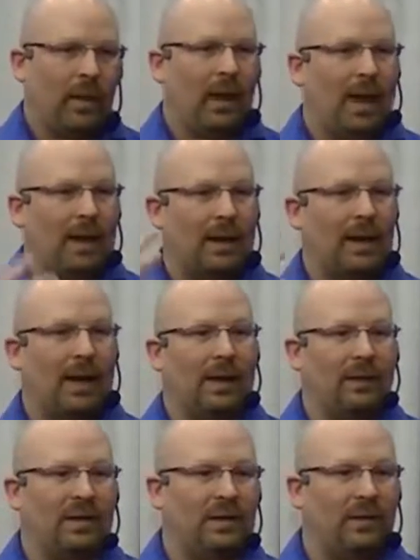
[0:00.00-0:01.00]
and
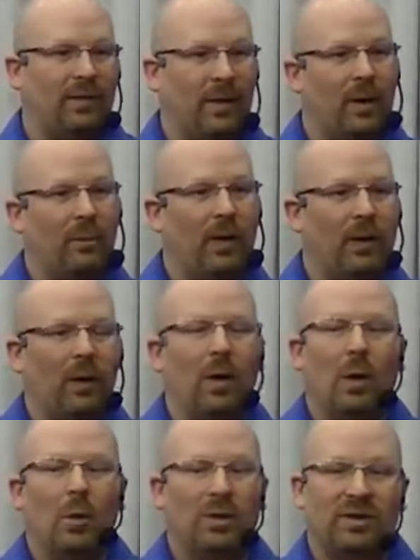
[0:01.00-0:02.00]
this disfigurement
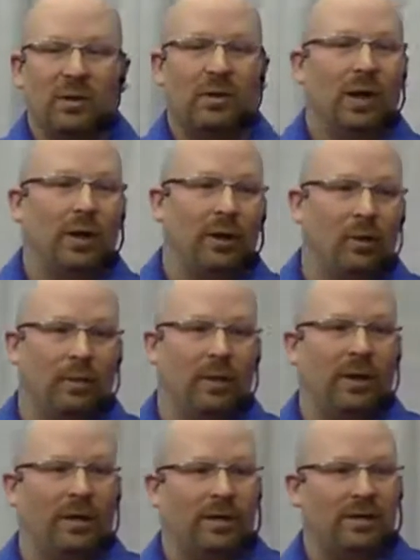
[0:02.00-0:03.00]
was still carried over
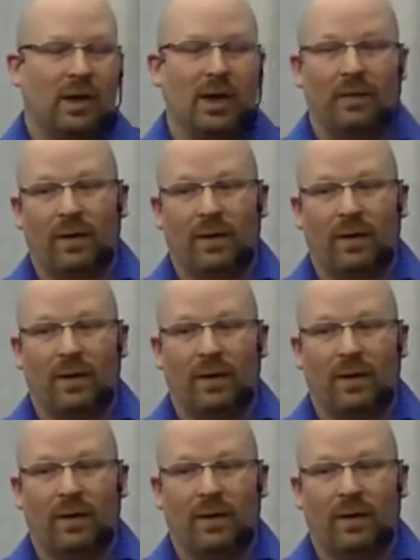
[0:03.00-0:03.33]
into this life.